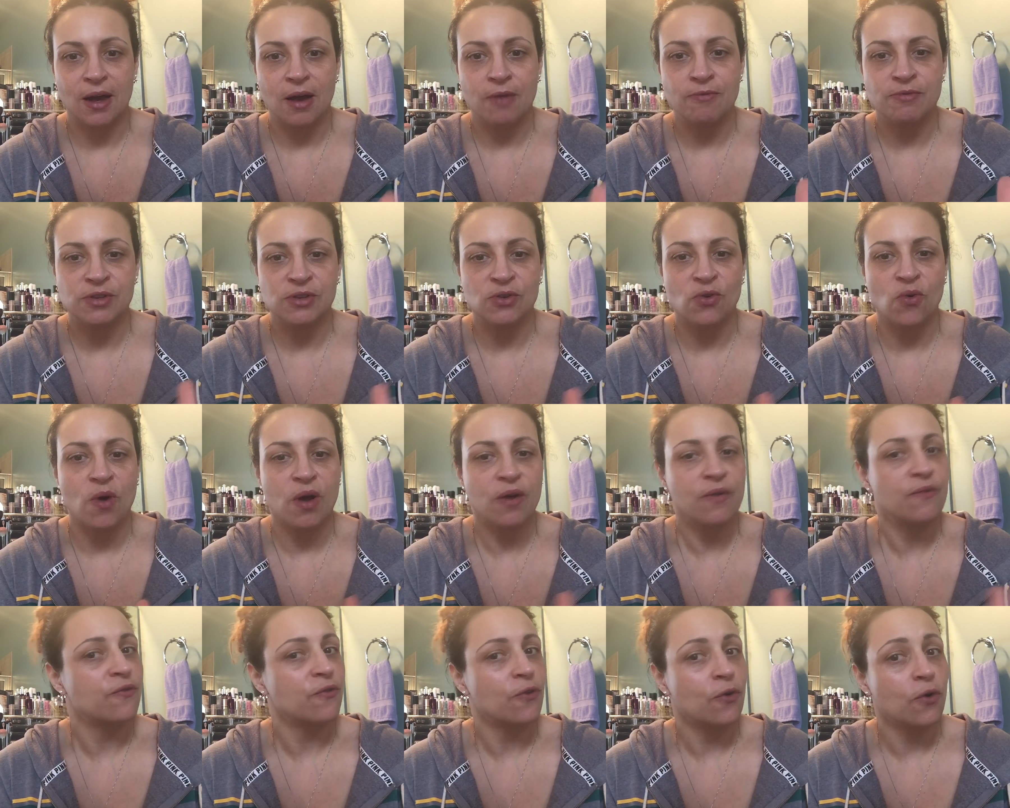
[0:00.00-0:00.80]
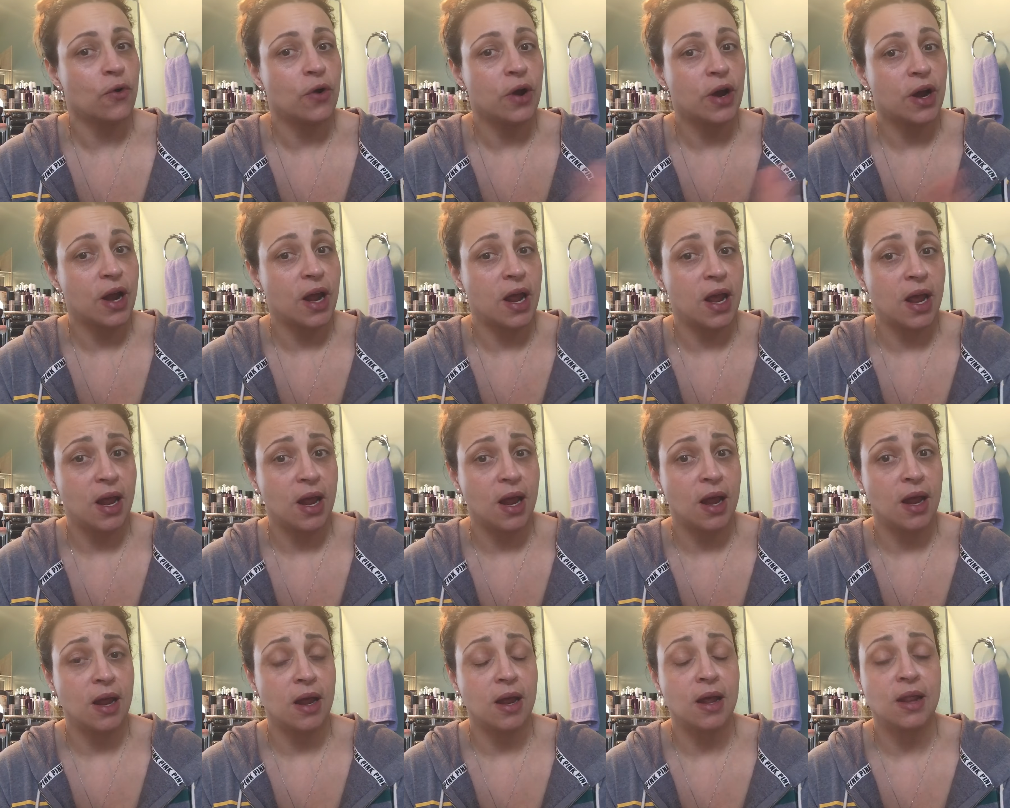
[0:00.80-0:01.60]
I was going for
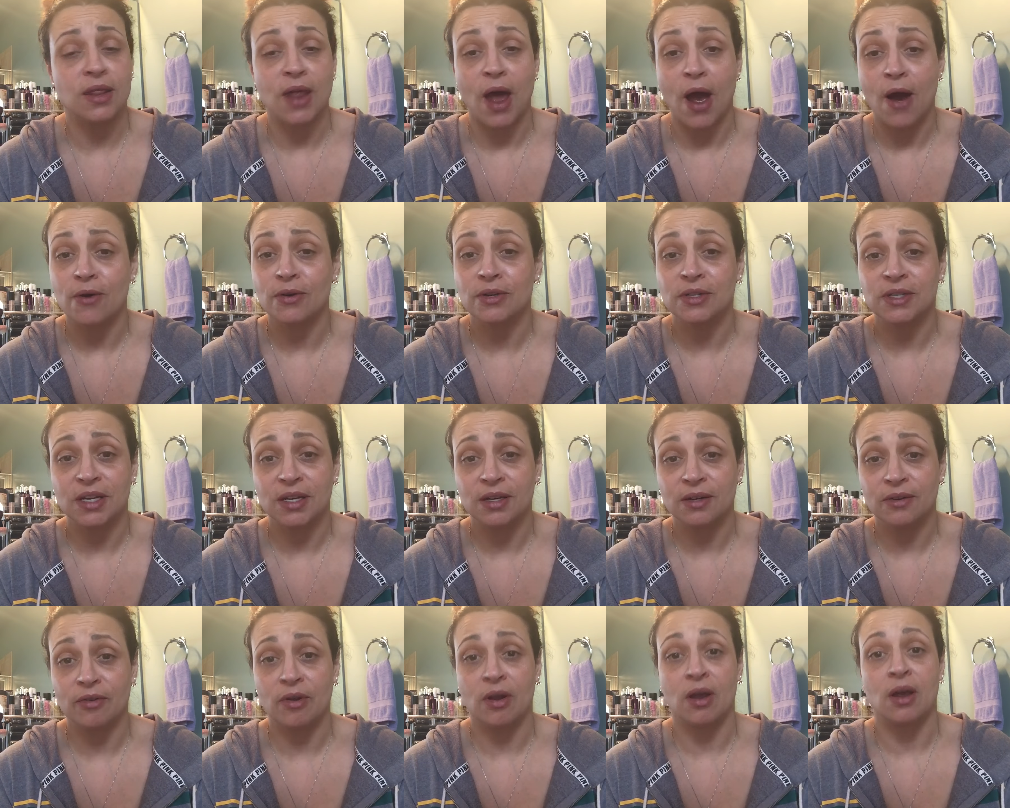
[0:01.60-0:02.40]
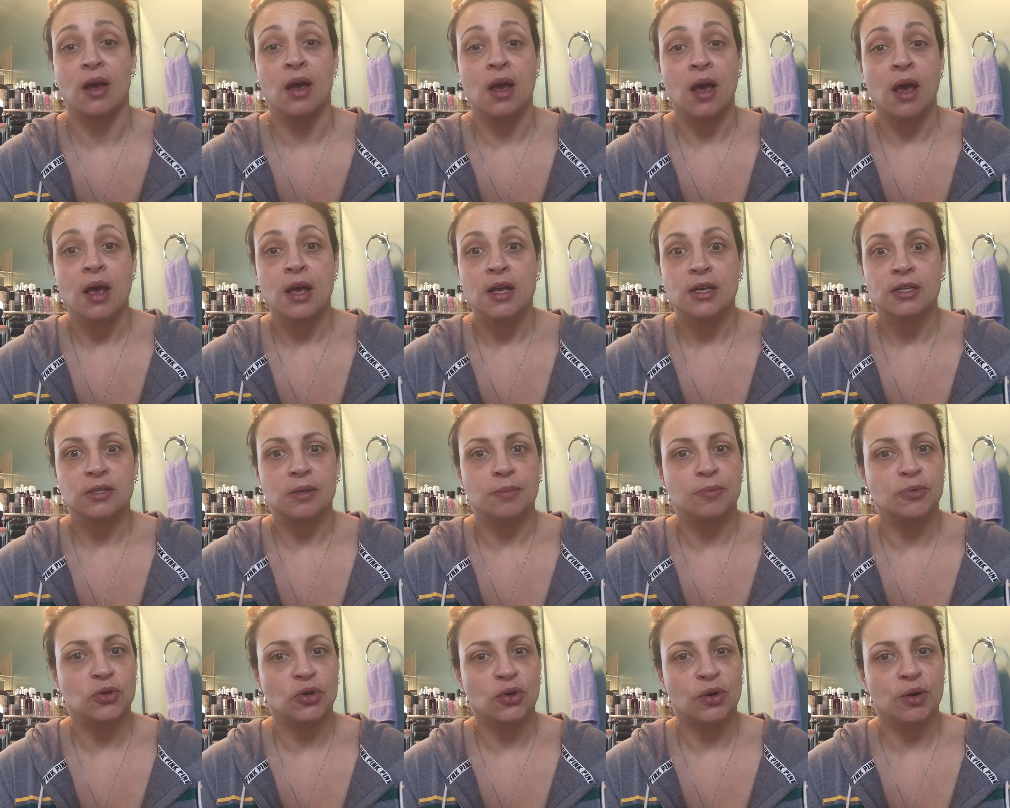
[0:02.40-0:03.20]
1,000
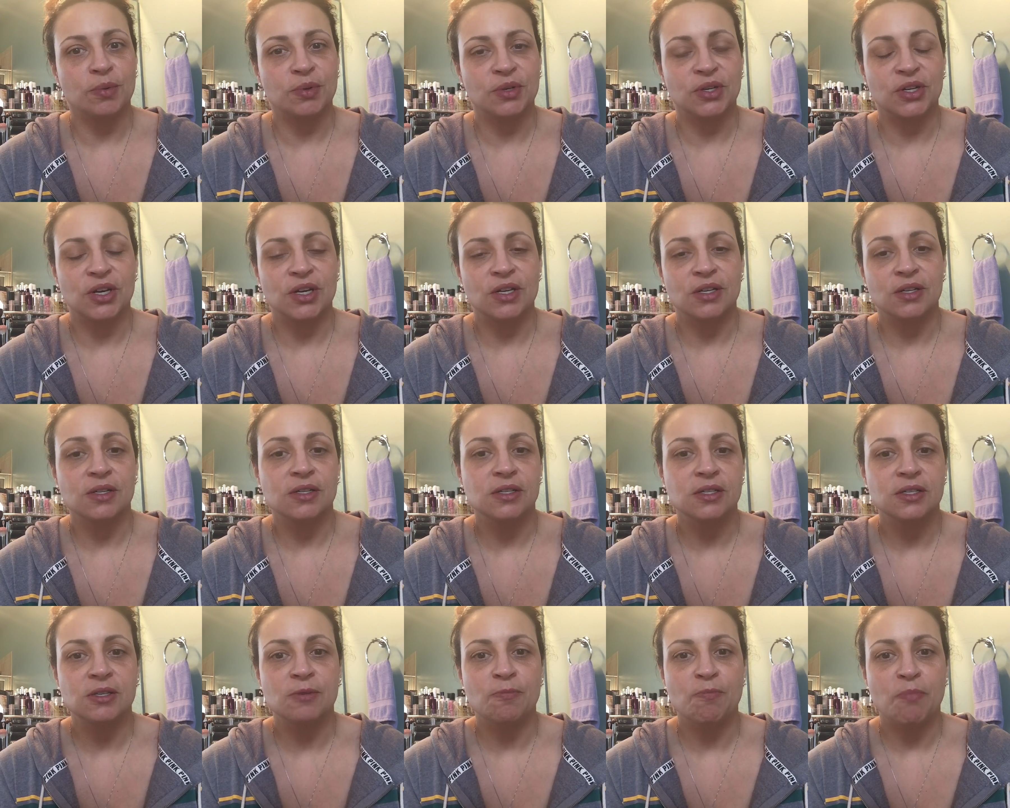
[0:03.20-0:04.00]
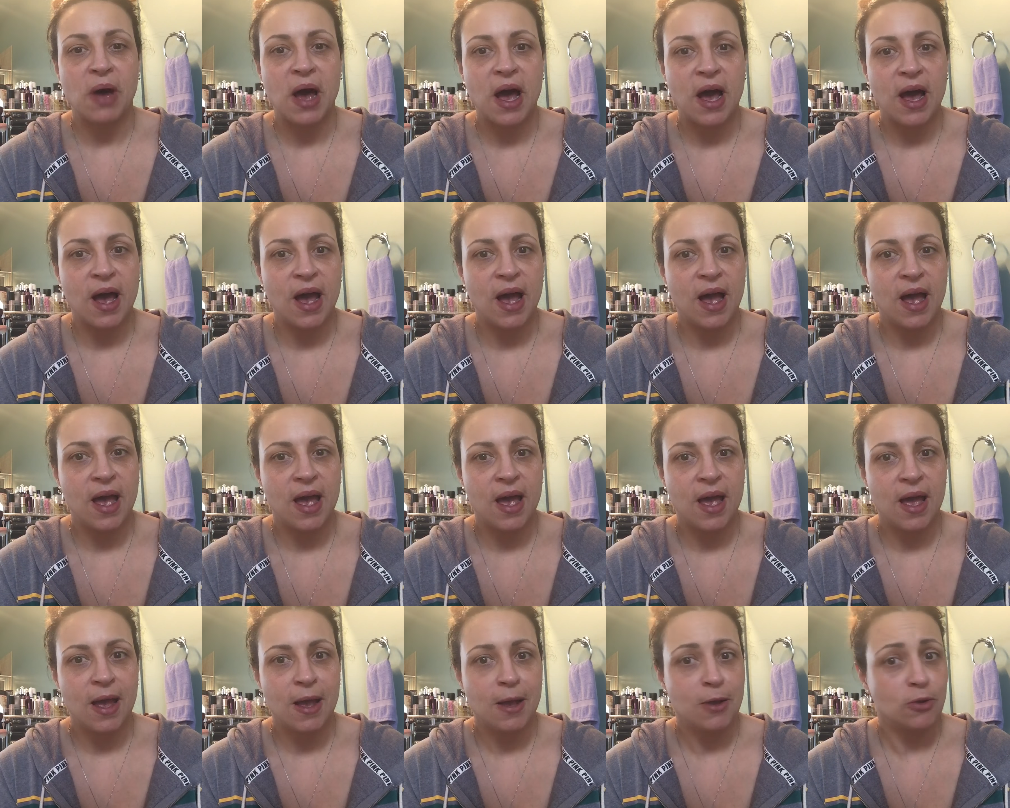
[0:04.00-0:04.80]
subscriptions
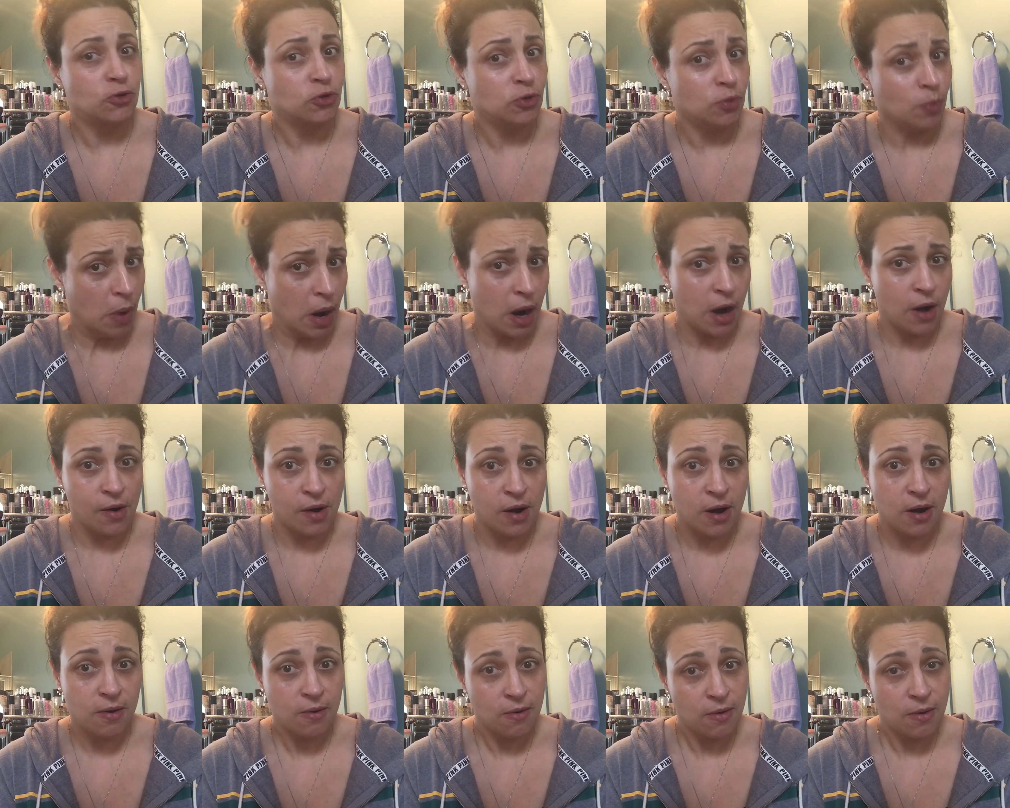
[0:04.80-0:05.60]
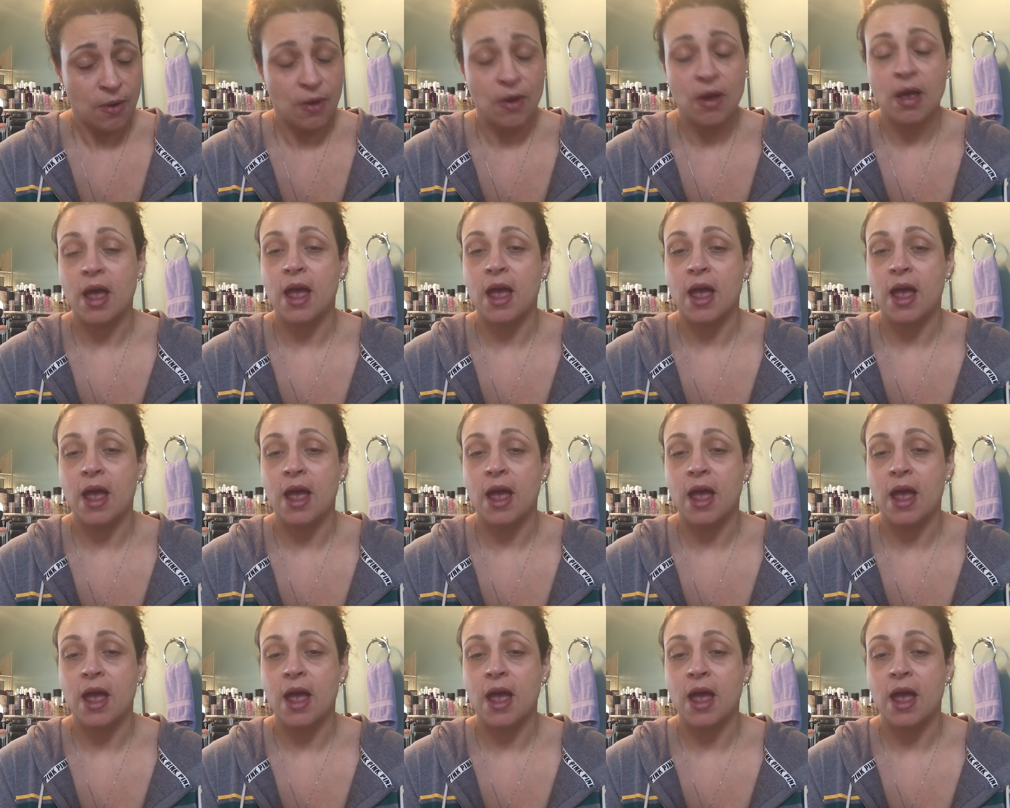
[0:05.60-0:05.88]
by tomorrow,